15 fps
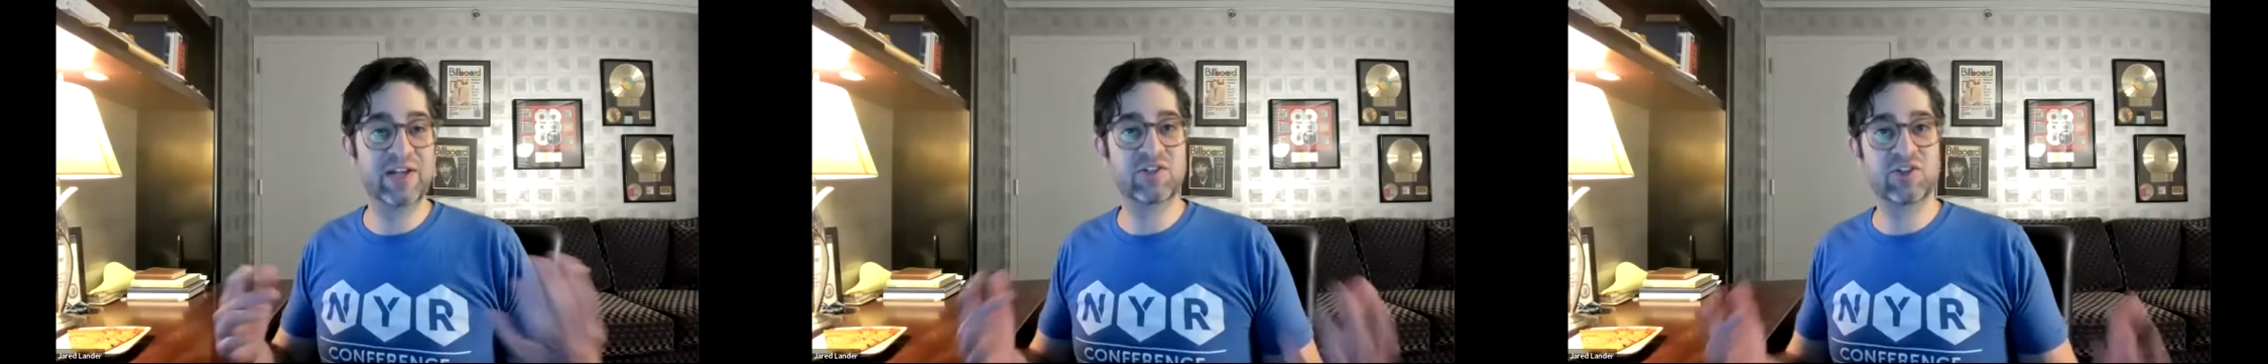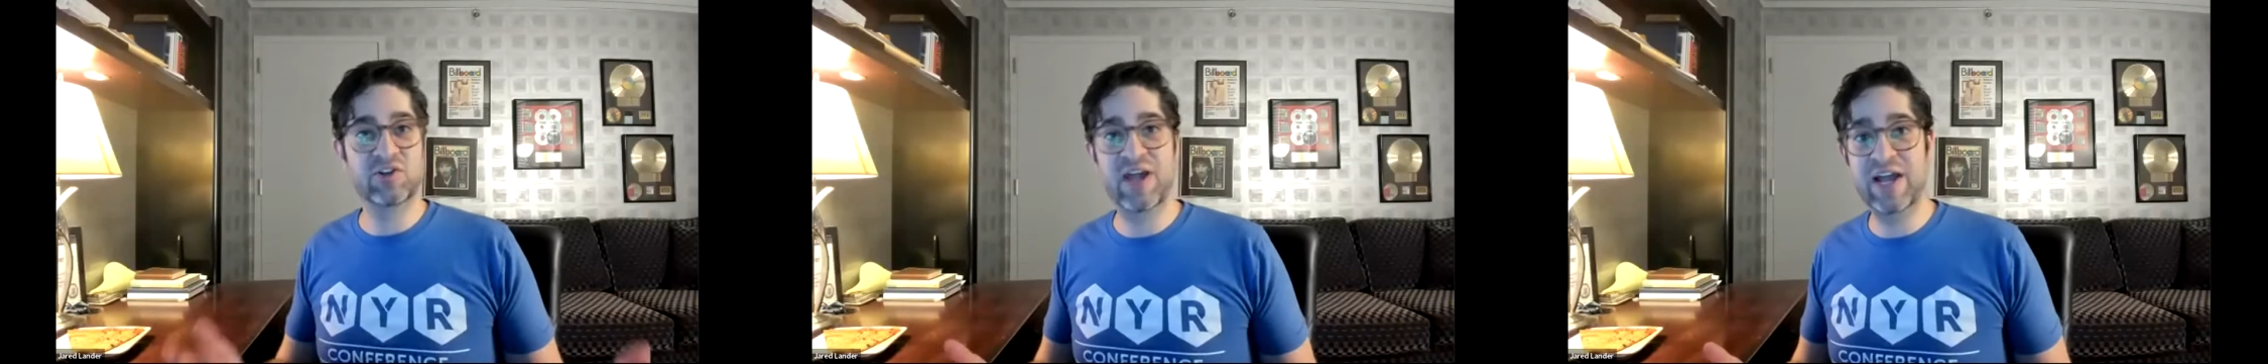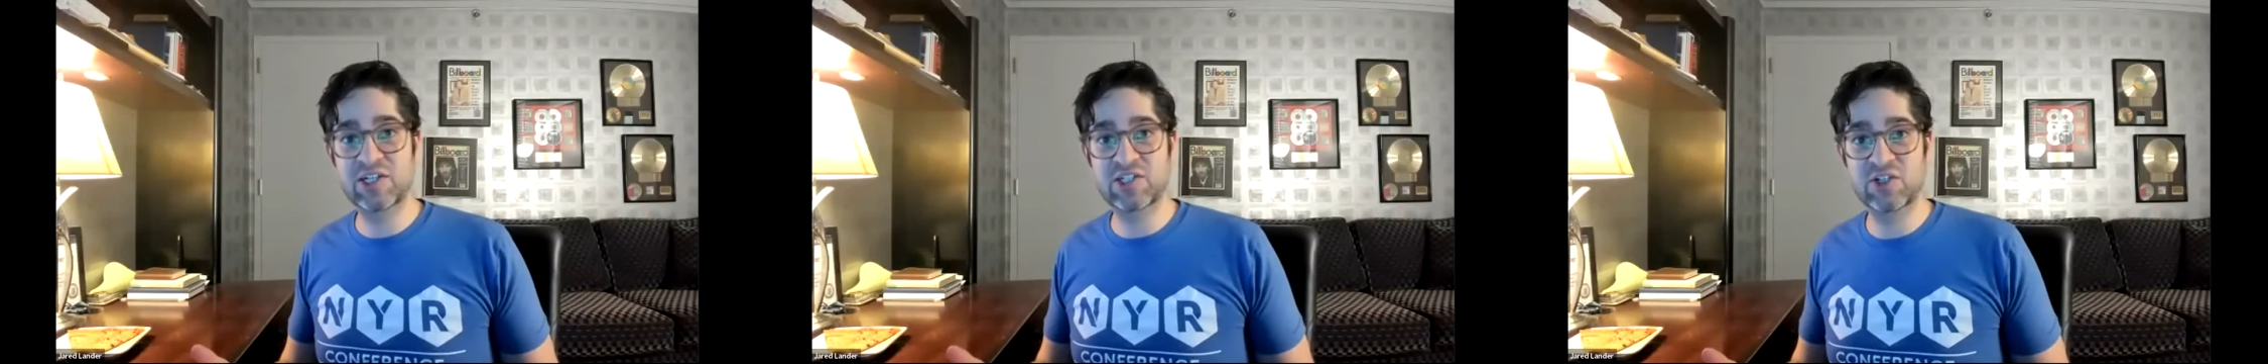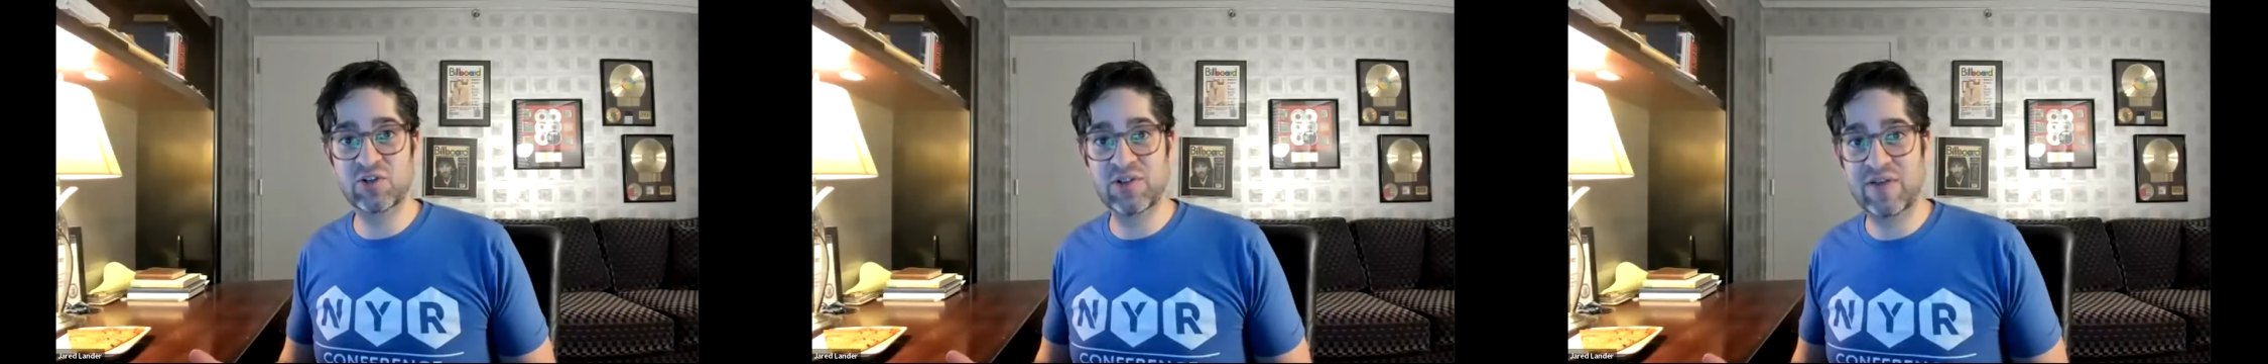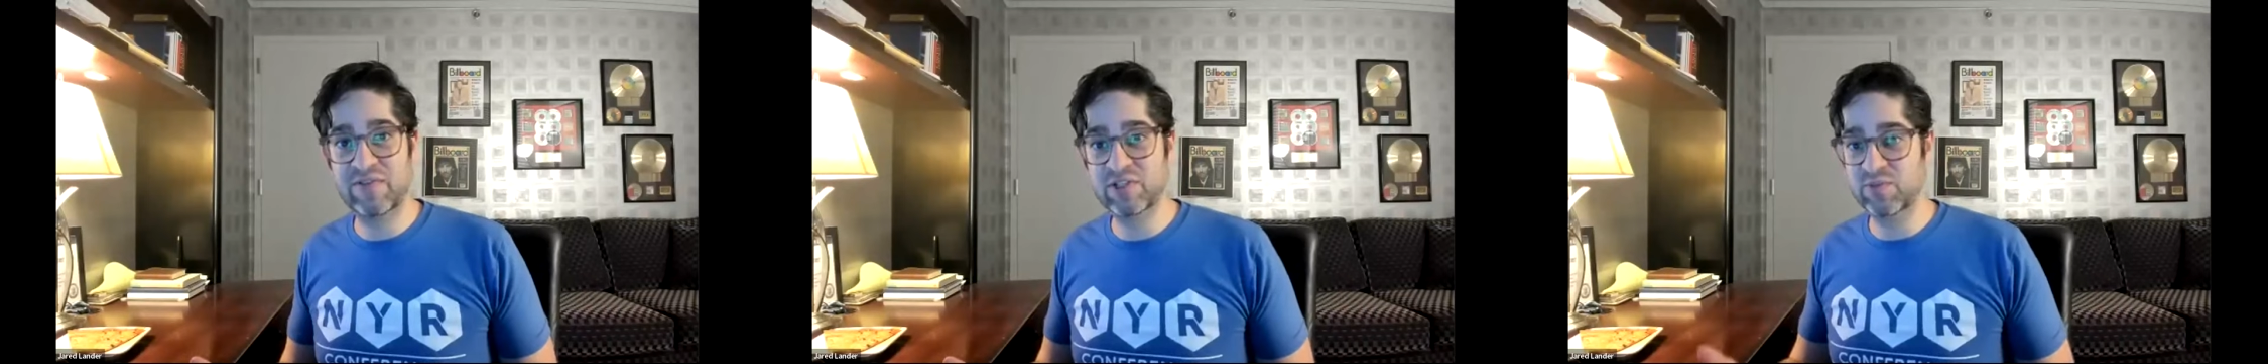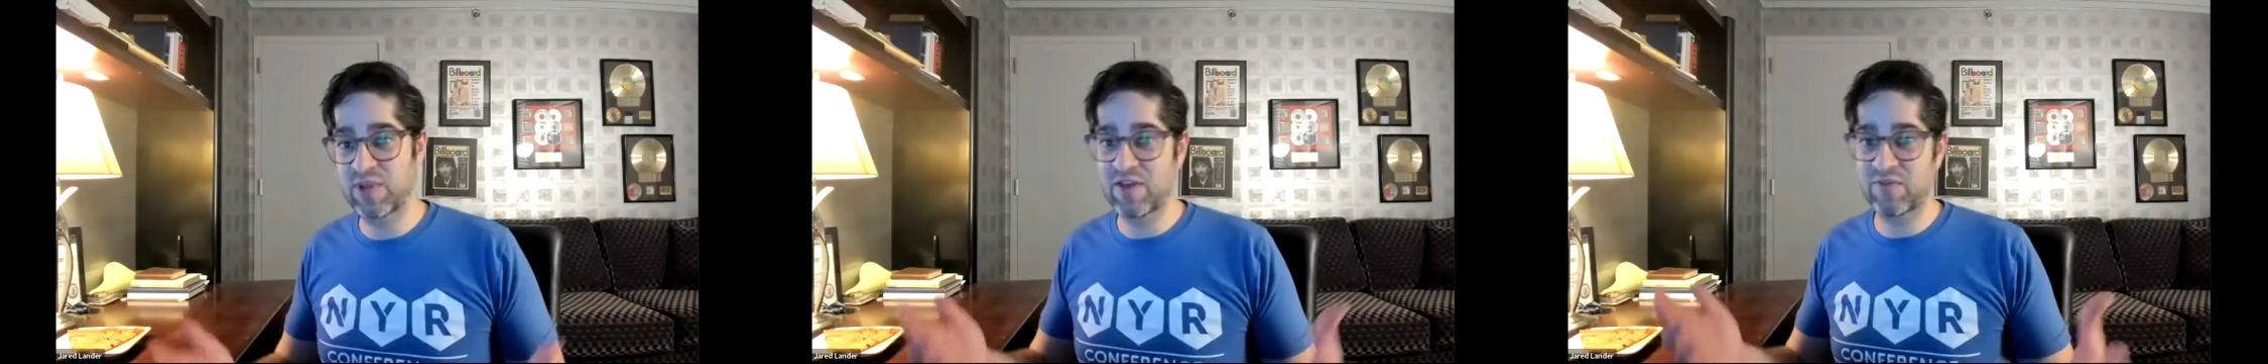international levels.